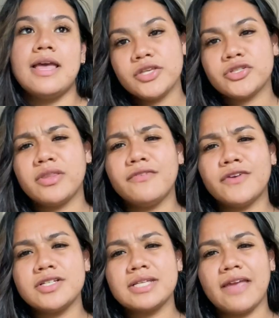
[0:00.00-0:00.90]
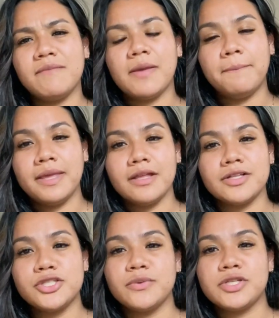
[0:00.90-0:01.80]
So they first gave me a pill
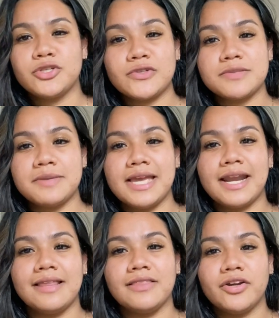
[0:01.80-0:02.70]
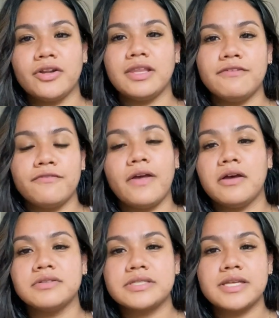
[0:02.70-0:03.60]
to induce me and I literally
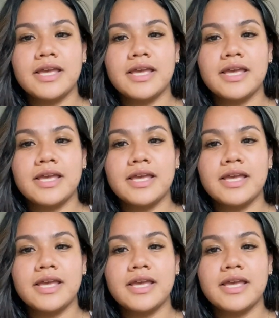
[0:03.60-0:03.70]
felt